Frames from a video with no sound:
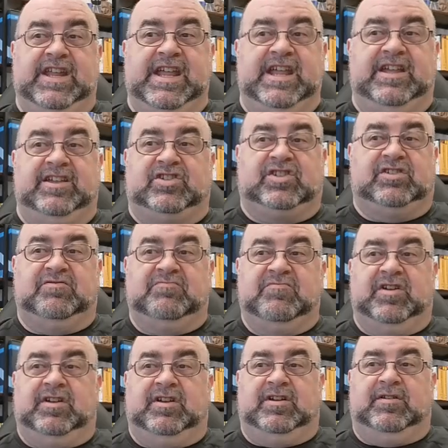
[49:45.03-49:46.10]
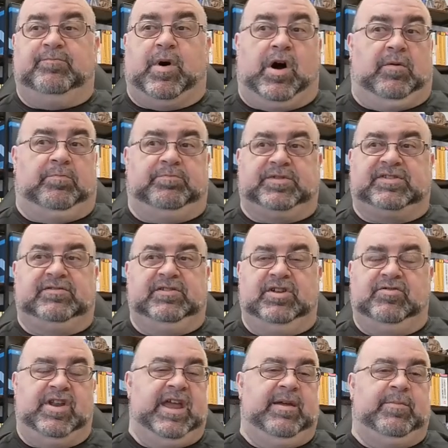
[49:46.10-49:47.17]
next week.
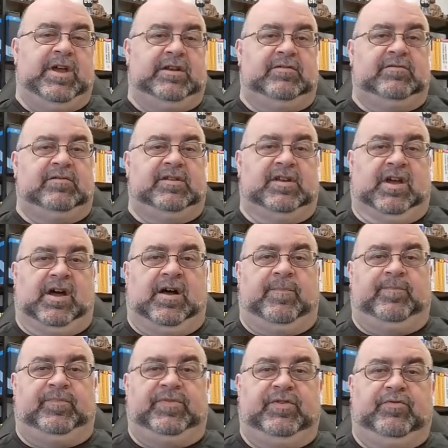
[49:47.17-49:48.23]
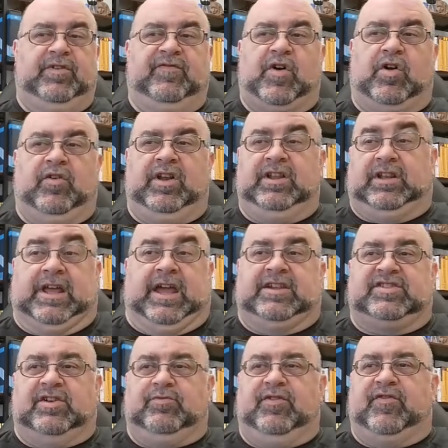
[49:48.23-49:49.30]
Have a fun one. Talk
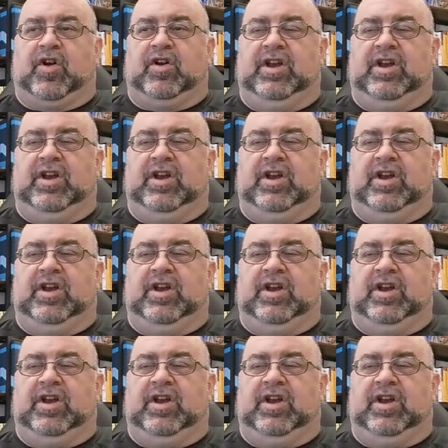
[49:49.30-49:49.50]
to you soon.